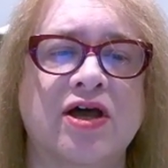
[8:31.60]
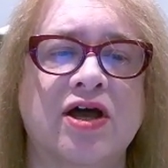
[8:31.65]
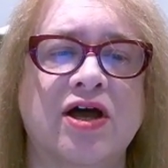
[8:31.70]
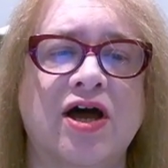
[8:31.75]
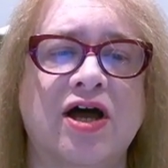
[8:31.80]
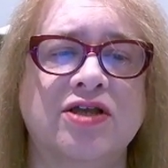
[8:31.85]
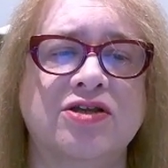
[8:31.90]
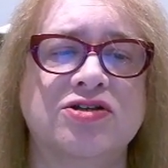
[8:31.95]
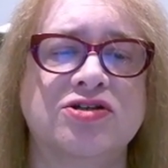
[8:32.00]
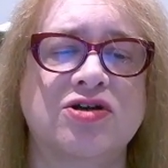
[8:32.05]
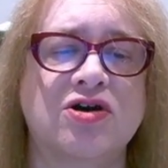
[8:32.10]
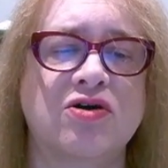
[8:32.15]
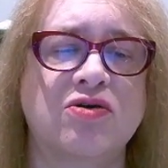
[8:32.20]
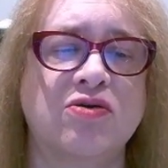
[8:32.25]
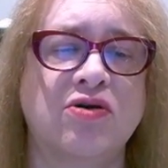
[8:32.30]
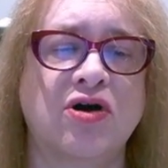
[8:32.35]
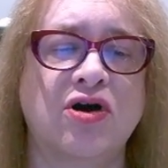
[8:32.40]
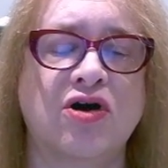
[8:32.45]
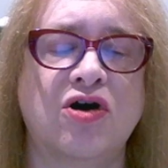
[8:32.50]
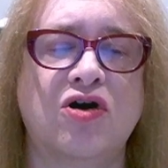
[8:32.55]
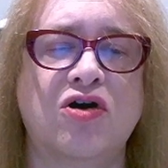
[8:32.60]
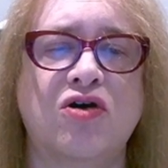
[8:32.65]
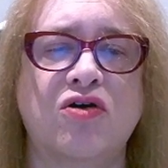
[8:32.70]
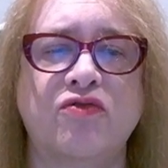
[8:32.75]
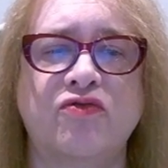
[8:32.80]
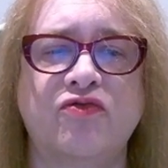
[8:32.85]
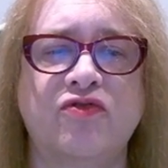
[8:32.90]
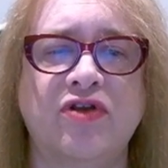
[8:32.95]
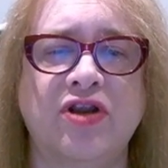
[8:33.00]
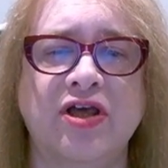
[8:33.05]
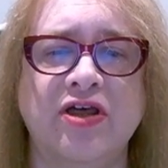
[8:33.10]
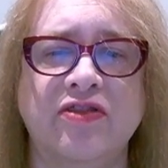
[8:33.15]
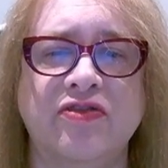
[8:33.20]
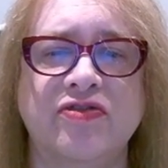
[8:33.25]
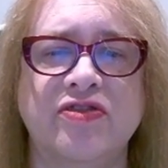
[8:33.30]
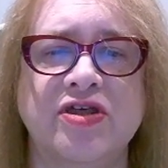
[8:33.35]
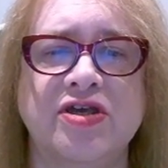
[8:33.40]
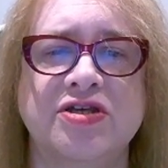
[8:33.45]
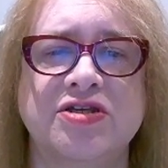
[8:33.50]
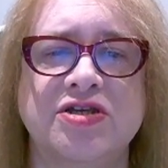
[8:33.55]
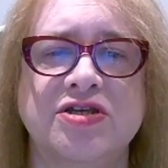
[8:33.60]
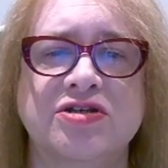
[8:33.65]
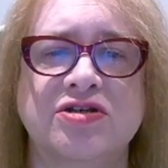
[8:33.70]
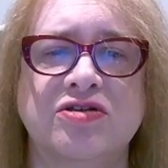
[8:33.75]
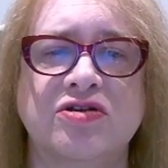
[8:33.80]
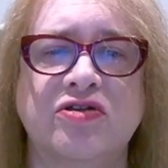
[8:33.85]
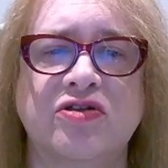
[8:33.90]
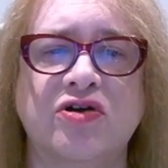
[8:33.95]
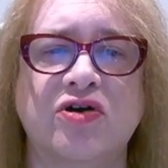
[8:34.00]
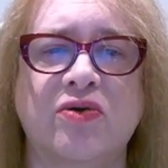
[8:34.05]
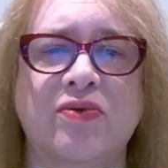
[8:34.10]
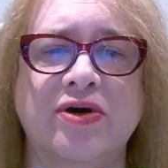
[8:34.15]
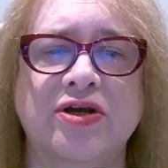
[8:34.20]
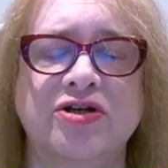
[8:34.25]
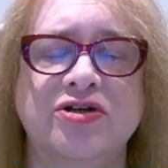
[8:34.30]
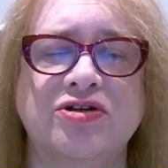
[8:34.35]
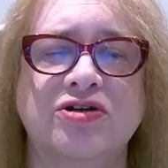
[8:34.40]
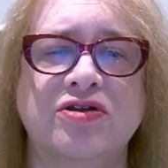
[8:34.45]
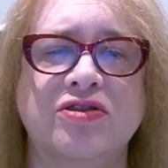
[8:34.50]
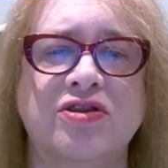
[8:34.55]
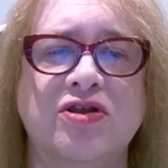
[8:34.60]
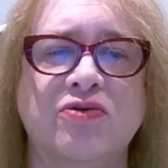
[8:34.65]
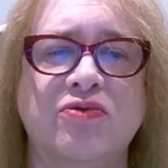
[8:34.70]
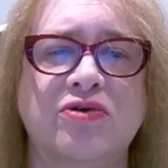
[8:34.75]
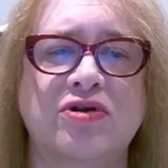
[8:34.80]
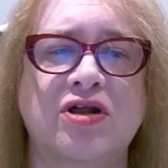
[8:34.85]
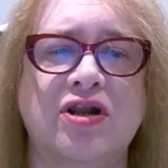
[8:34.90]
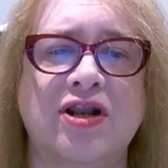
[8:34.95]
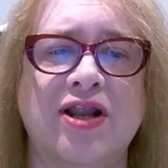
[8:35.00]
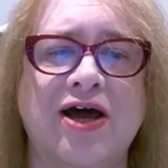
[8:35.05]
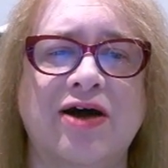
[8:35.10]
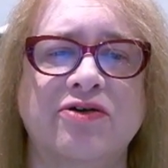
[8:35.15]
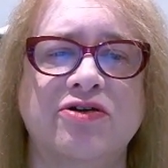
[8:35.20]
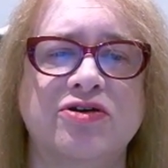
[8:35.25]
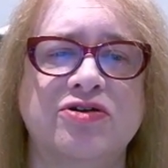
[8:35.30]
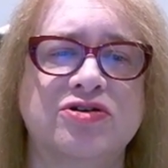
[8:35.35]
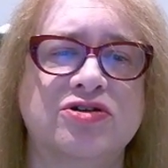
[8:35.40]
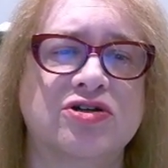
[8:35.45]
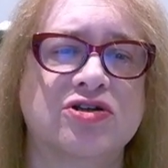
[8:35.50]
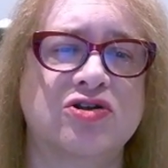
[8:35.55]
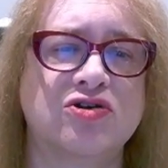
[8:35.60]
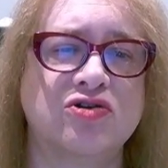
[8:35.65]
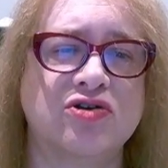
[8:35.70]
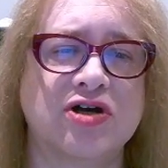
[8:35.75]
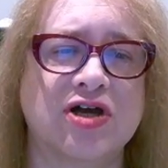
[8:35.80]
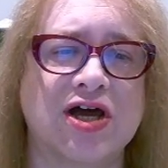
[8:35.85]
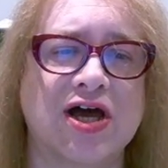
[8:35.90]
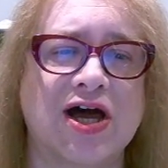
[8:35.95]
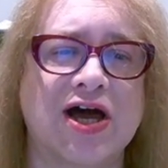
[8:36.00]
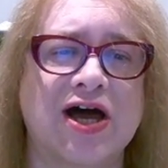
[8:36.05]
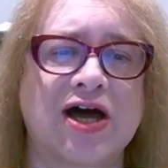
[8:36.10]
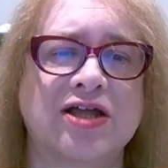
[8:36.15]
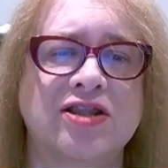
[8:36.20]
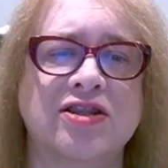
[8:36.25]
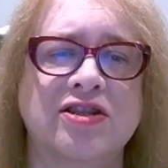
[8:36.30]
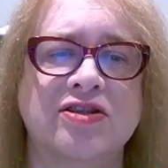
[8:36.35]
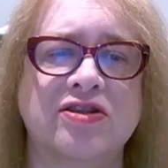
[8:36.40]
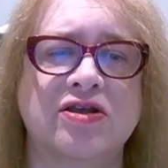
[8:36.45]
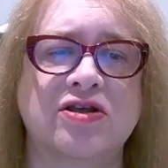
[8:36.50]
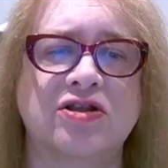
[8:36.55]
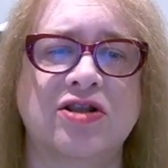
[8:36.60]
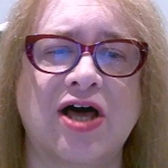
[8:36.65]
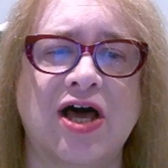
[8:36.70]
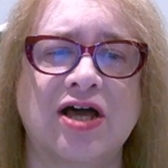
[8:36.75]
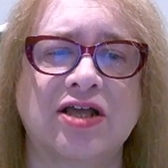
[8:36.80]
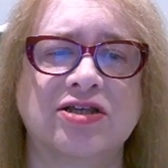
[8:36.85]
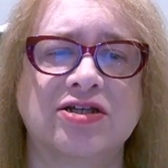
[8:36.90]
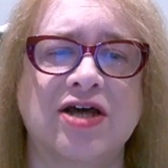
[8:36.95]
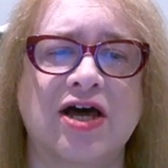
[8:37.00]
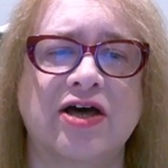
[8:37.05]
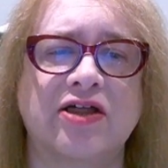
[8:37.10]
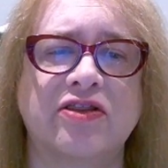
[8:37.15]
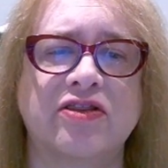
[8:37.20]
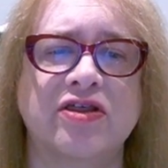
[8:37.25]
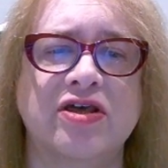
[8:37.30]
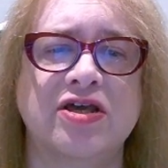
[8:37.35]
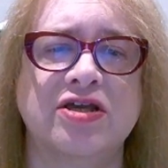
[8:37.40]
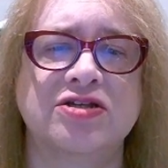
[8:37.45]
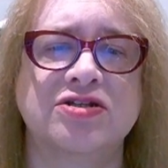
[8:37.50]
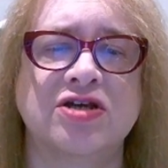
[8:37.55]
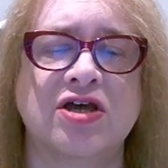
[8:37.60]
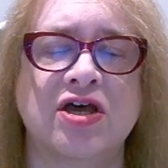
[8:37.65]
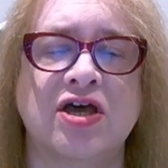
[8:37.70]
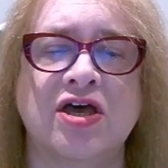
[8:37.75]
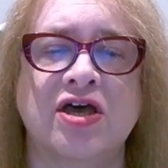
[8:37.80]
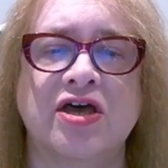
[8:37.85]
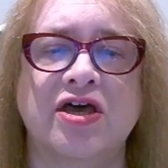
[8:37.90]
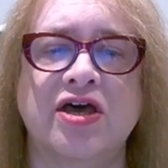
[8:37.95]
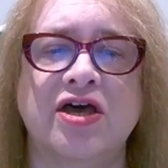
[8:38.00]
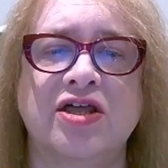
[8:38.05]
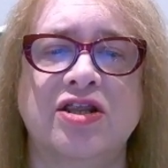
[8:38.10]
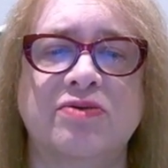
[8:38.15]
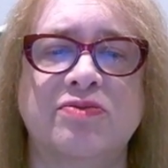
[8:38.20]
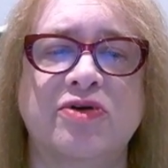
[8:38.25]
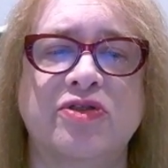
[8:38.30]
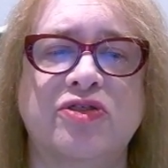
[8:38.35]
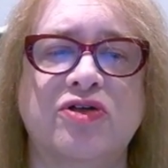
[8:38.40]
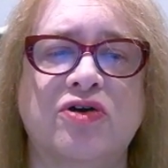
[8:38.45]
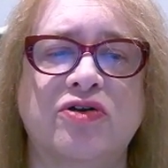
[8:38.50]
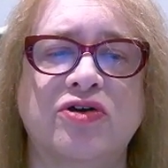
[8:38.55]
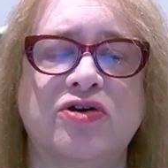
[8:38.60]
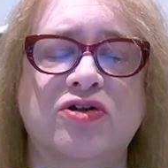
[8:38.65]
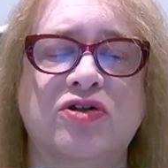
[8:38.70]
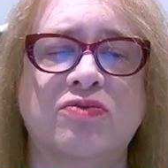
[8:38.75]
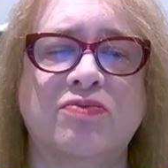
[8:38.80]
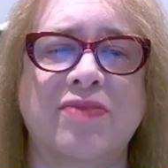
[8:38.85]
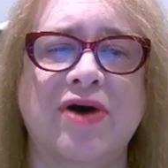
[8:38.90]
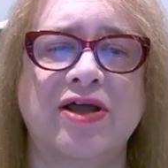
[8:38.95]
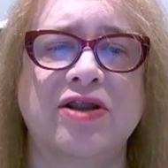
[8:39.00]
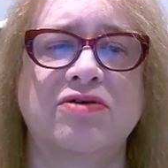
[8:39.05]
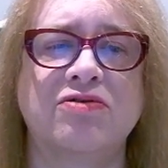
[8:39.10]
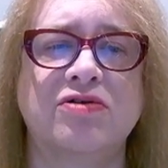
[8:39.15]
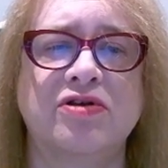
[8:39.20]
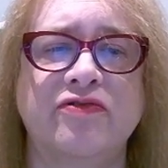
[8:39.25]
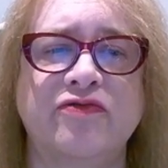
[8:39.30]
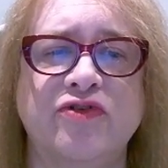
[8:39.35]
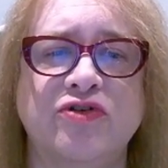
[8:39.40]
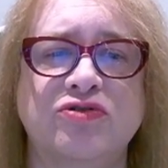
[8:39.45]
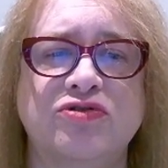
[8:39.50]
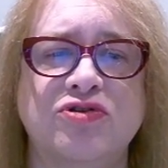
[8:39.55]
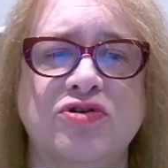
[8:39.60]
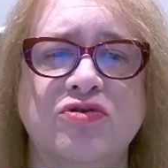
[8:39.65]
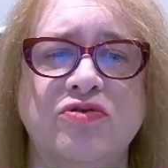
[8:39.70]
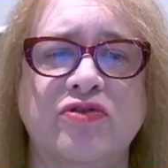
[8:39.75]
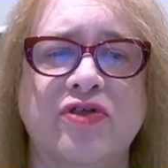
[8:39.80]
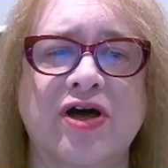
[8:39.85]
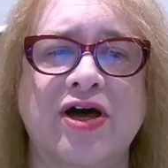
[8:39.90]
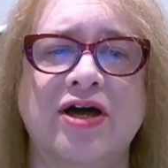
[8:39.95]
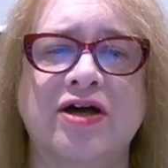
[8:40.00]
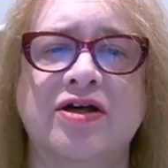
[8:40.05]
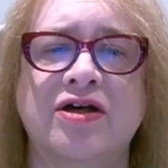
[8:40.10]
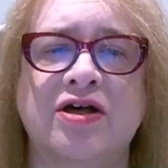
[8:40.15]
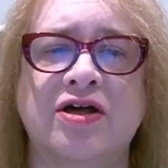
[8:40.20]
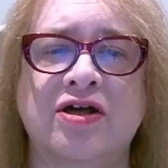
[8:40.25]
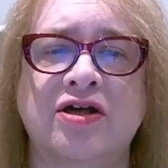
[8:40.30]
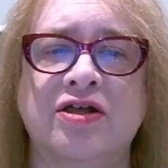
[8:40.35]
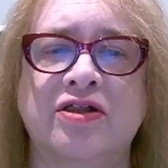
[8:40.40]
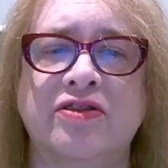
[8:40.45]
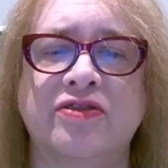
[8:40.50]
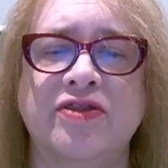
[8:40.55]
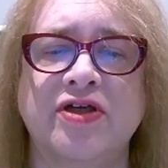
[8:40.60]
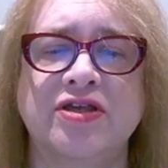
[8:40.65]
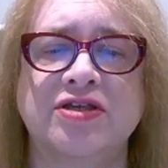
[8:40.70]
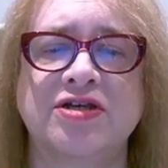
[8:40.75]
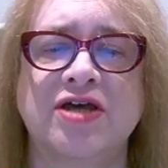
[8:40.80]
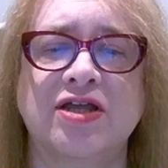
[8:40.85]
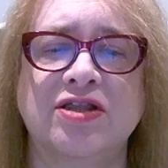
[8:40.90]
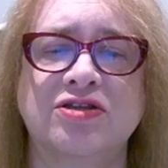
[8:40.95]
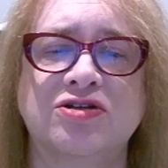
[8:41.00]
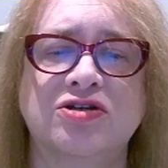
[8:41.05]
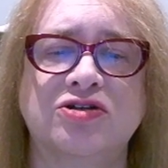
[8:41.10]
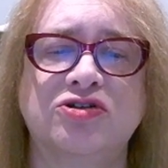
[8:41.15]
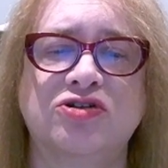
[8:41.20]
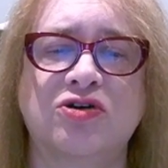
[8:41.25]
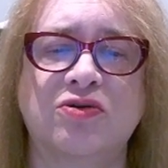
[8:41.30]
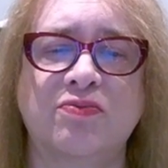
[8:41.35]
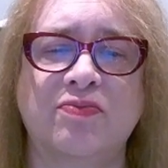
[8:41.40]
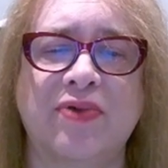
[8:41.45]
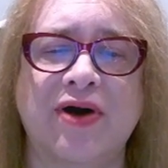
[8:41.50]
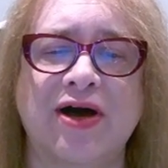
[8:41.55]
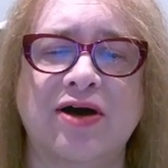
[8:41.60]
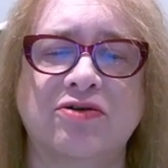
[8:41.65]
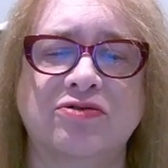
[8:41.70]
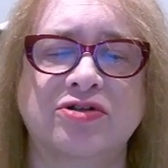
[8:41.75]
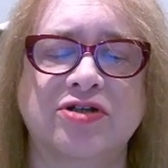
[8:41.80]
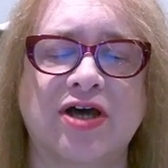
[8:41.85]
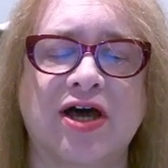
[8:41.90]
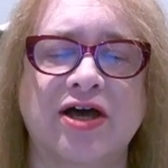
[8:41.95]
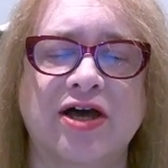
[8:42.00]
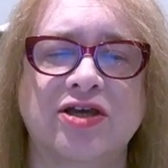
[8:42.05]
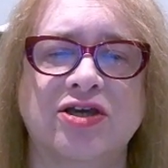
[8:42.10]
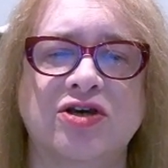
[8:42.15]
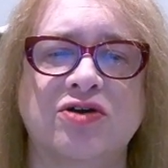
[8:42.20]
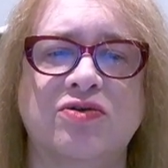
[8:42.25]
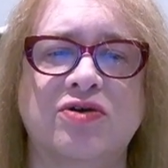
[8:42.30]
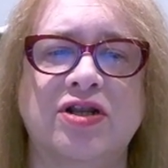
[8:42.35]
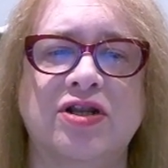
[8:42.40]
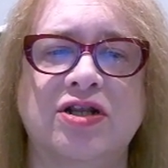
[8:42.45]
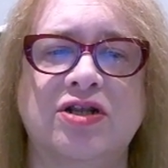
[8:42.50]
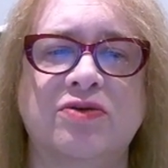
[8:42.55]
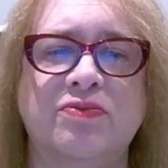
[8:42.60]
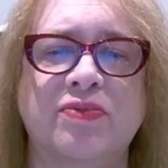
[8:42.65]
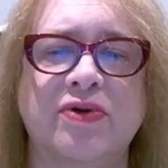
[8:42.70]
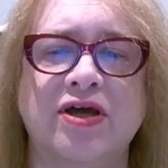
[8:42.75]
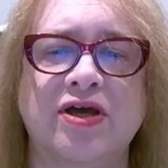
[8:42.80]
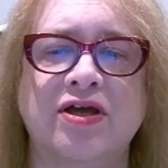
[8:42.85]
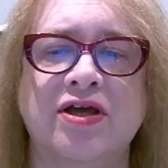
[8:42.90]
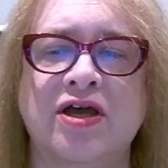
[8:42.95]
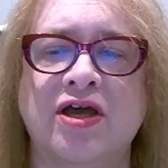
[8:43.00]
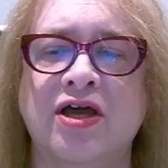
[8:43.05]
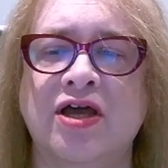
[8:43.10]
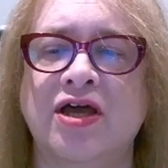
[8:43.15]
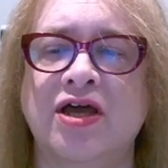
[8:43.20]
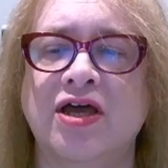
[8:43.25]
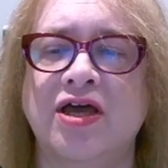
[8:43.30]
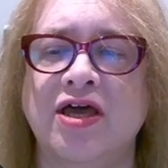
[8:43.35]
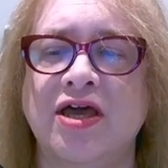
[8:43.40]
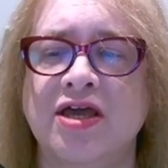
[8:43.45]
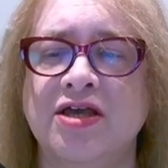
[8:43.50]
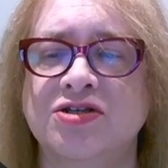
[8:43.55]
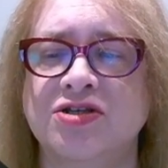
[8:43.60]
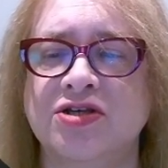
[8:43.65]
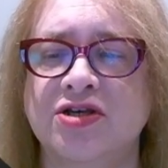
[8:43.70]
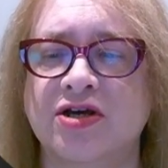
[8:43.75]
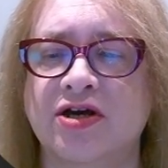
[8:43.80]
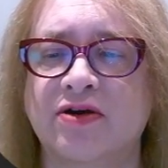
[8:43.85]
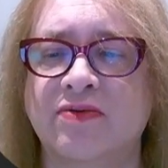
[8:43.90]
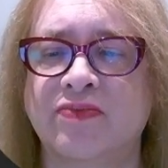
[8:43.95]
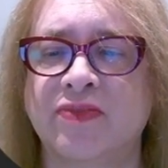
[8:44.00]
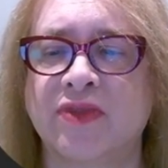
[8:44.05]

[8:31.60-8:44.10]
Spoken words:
And so hopefully this is another question that will allow you to look and attack these in a methodical manner, and if you do that, they tend to jump out at you a little bit easier.